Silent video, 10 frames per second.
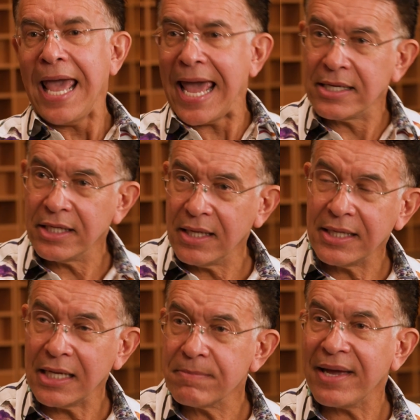And
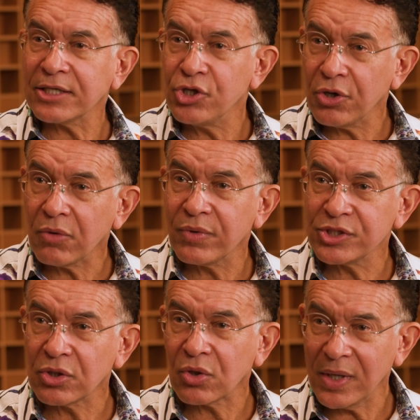getting back to your
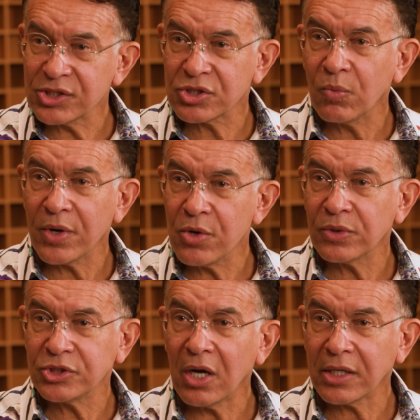original question, what you were
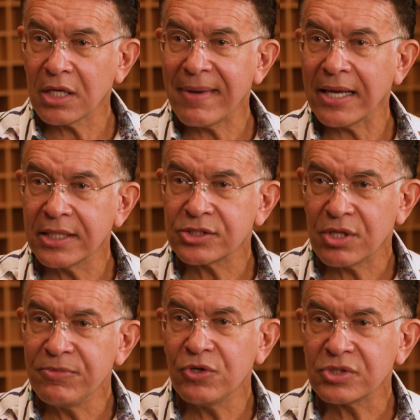talking about is the
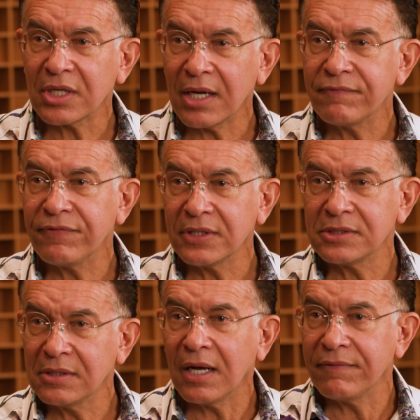music of the
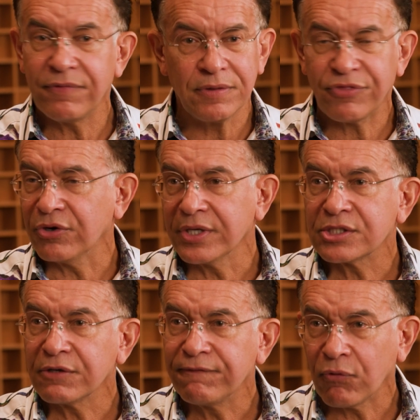
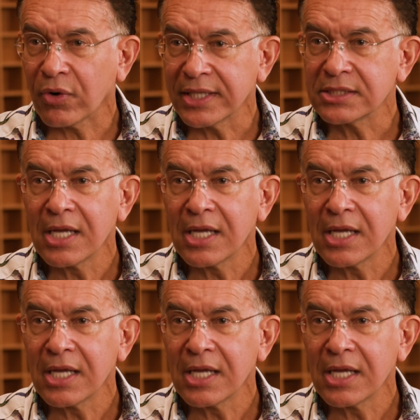30s and 40s